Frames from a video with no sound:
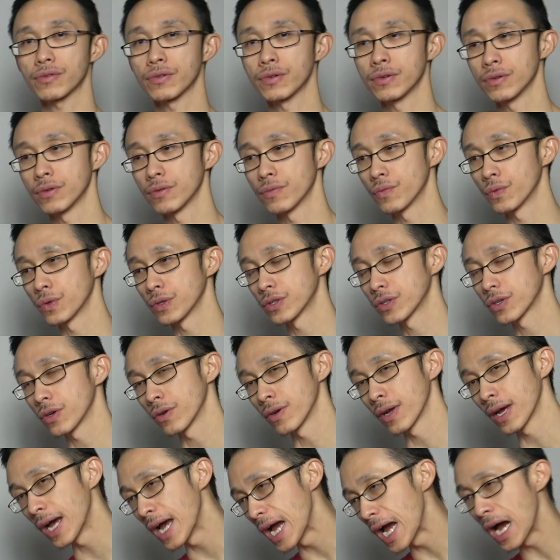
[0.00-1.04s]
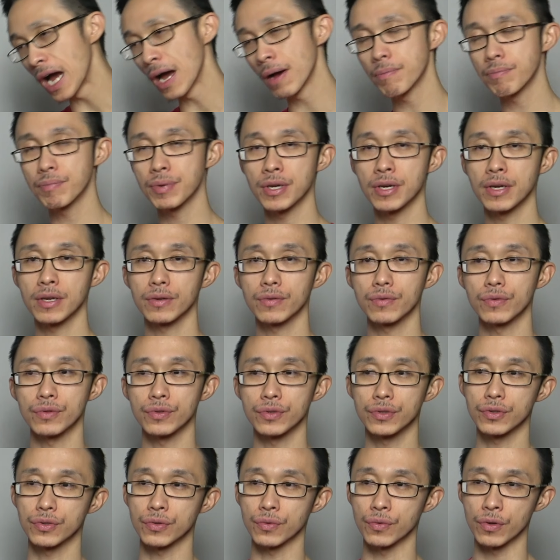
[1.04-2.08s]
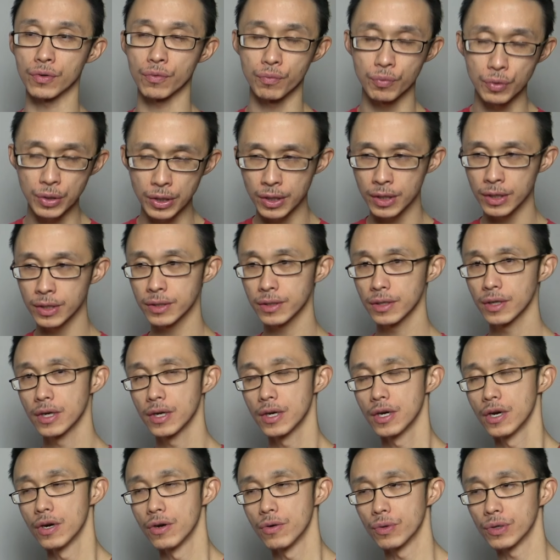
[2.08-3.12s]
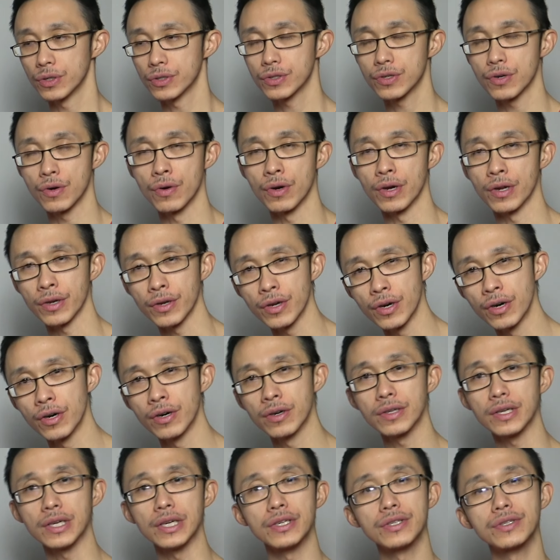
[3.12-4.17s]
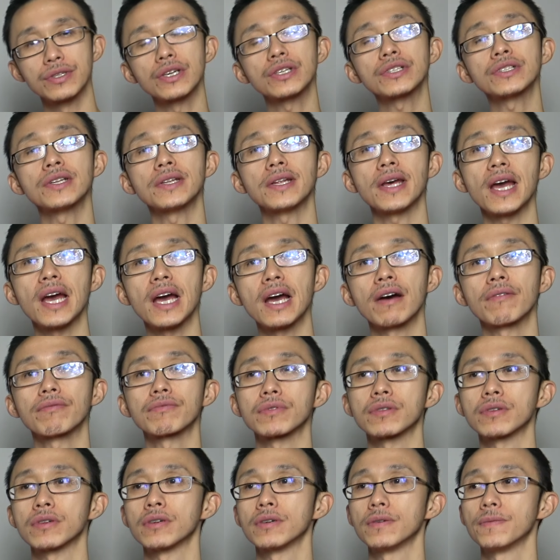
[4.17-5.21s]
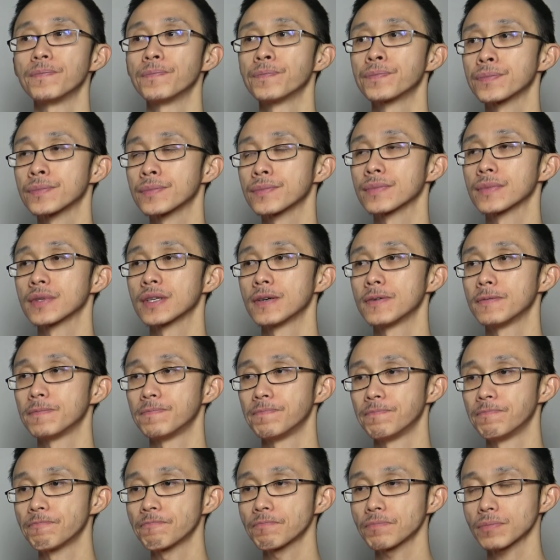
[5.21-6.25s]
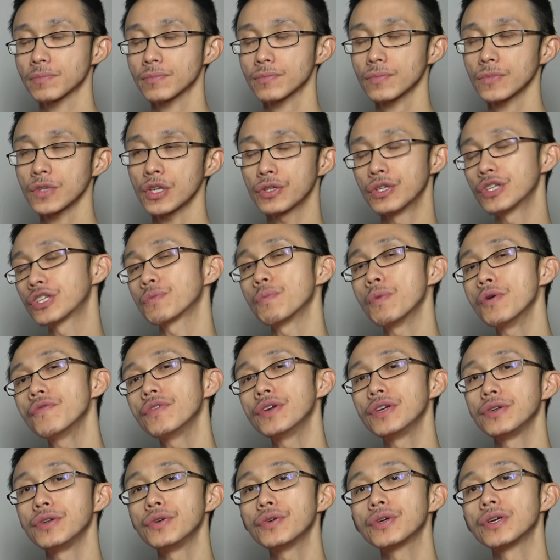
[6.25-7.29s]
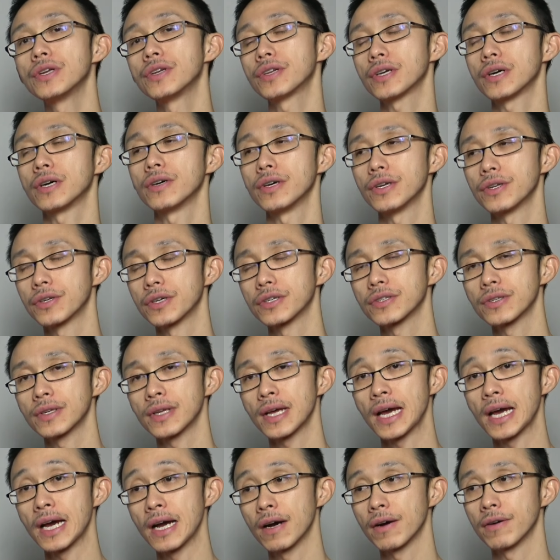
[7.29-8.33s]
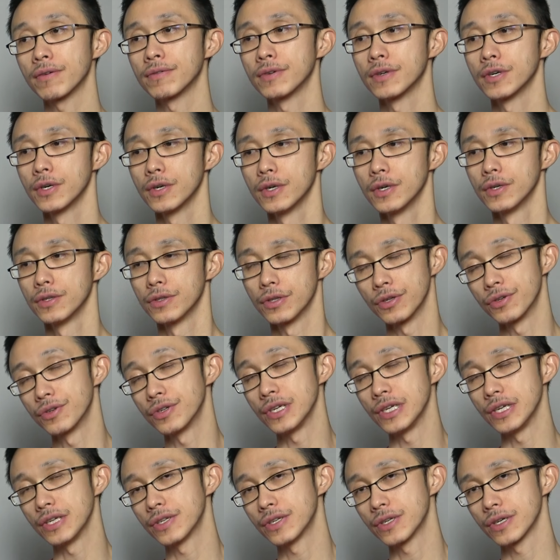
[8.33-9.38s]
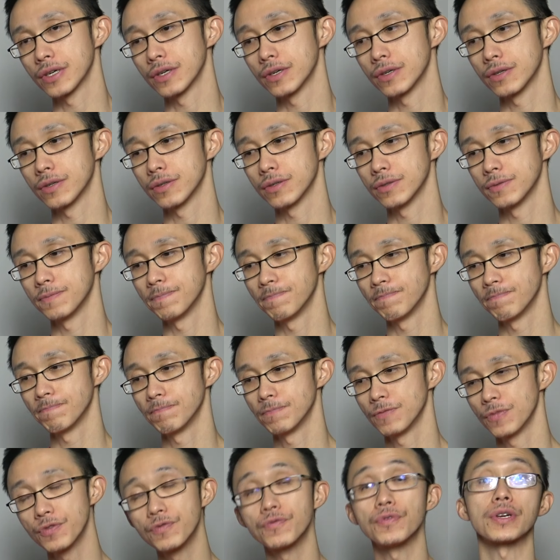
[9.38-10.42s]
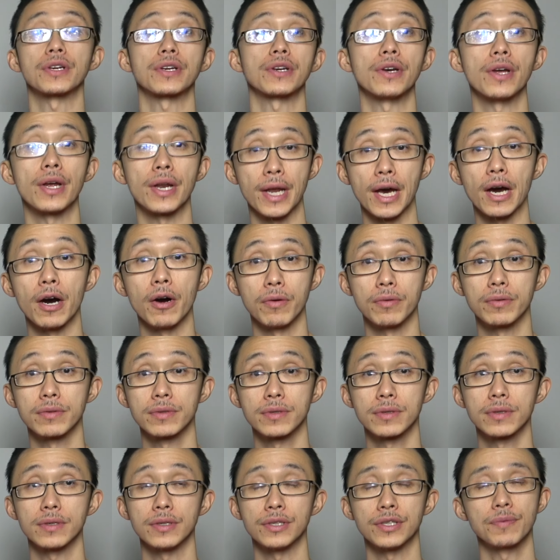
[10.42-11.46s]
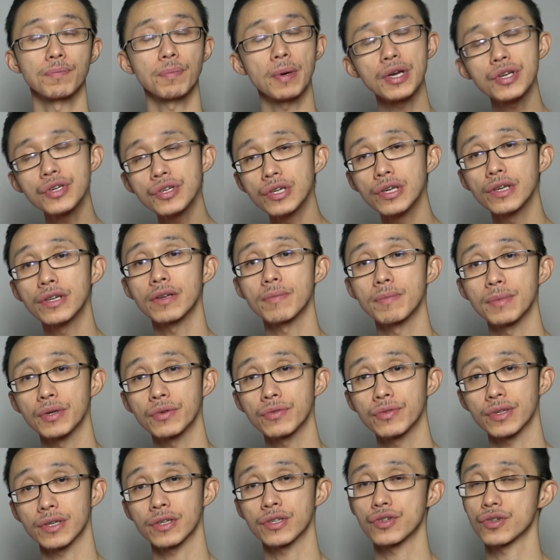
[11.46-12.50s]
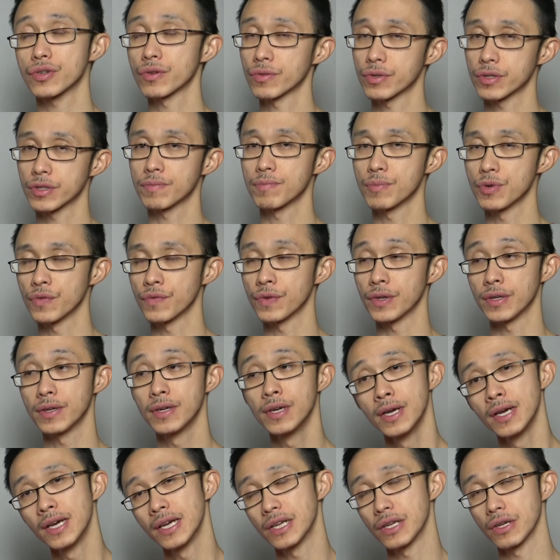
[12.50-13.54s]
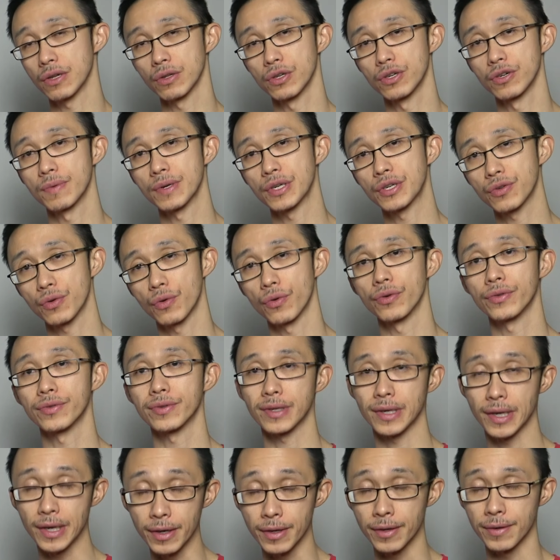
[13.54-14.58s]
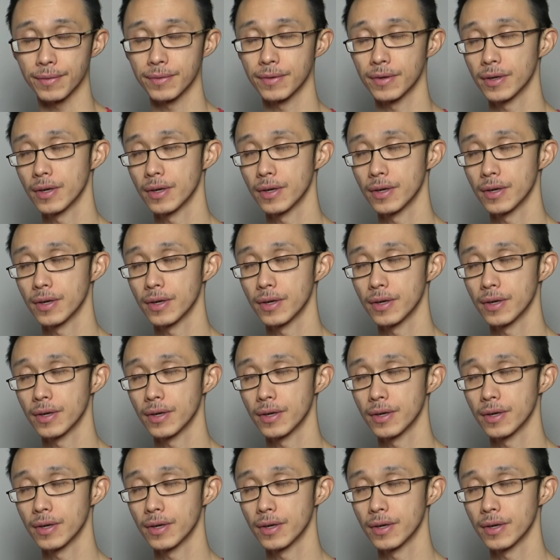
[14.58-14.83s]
the what's gonna happen, who's doing what, what's going on. It doesn't have the this movie you can tell it doesn't have the detail figure it out, especially in the middle section of this movie and a little bit towards the end.